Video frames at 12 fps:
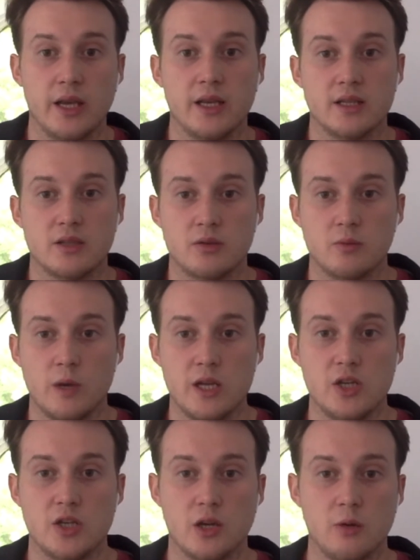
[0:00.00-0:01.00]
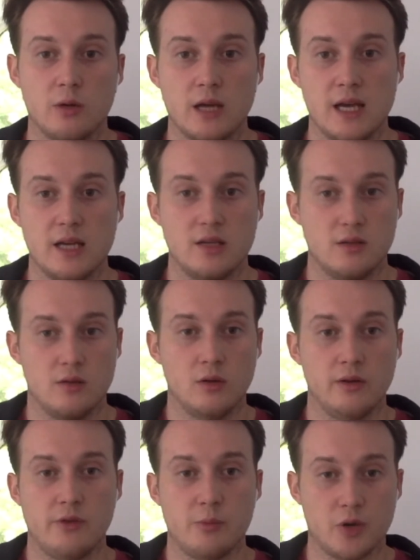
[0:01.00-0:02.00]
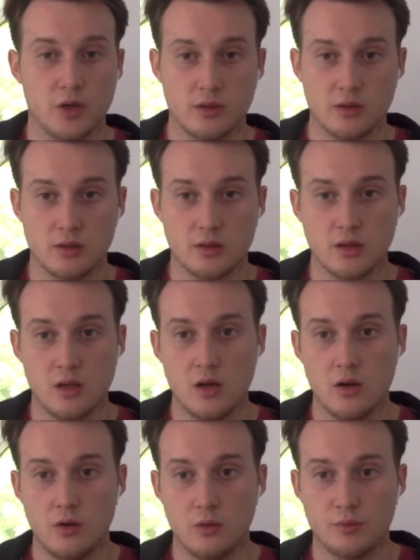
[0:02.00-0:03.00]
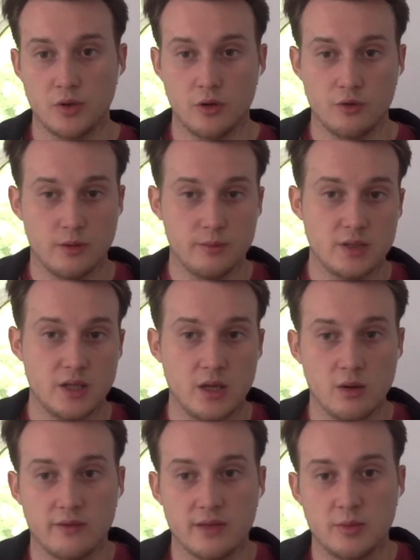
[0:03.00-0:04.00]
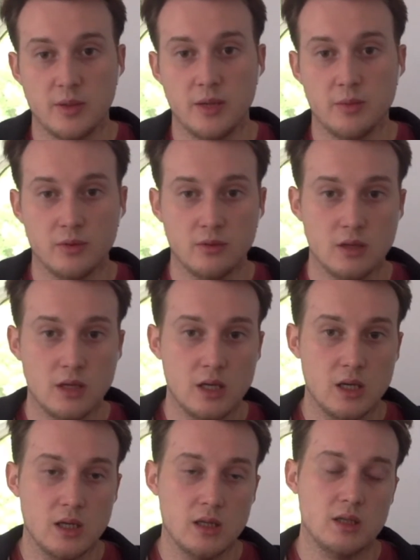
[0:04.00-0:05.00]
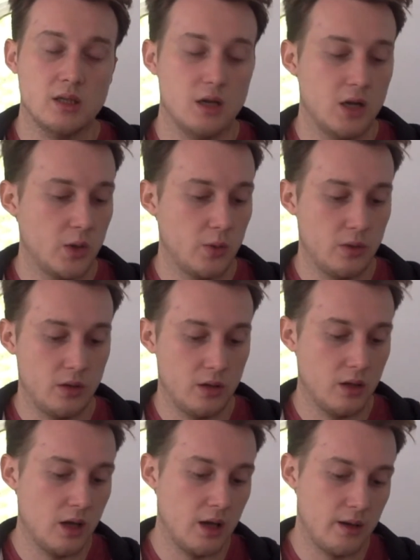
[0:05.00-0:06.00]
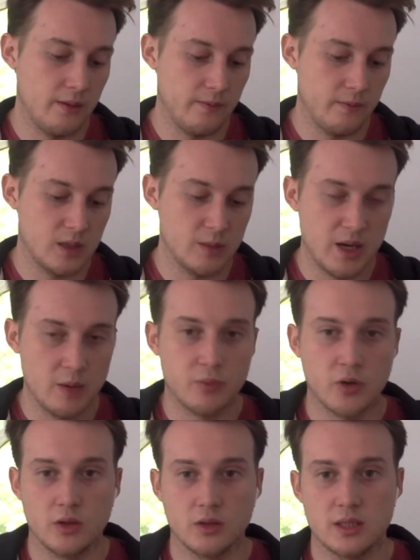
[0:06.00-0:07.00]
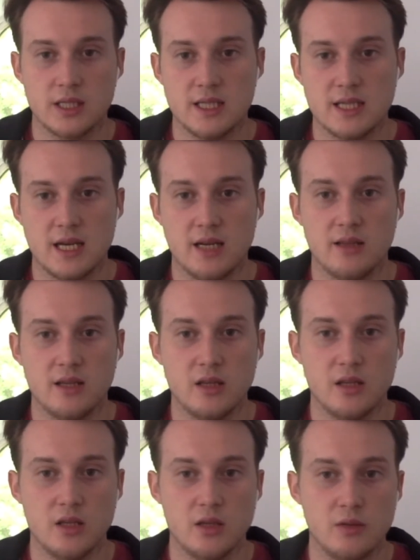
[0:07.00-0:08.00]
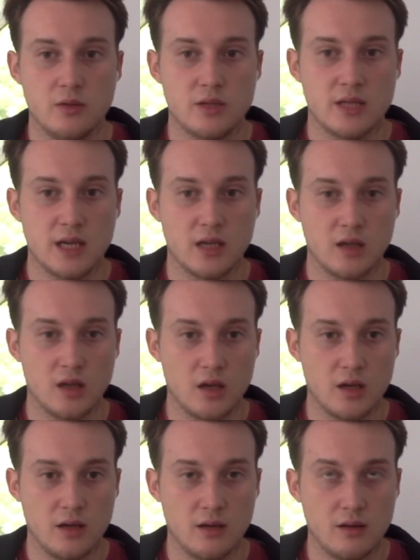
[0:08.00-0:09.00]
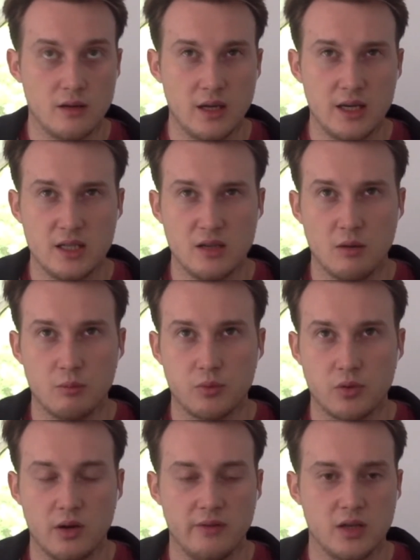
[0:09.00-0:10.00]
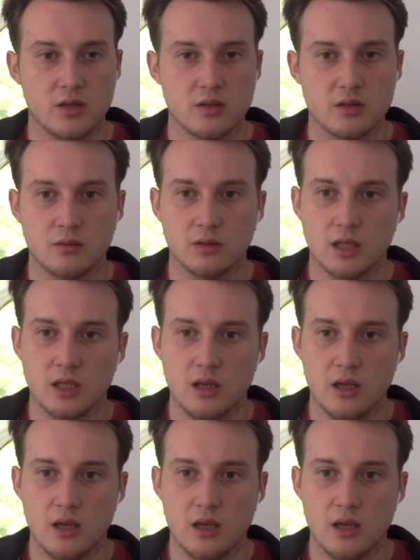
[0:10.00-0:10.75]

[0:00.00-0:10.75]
It's where you showcase all of your products or programs that you offer to people. So to me, a product is anything that you sell online that is not private consulting.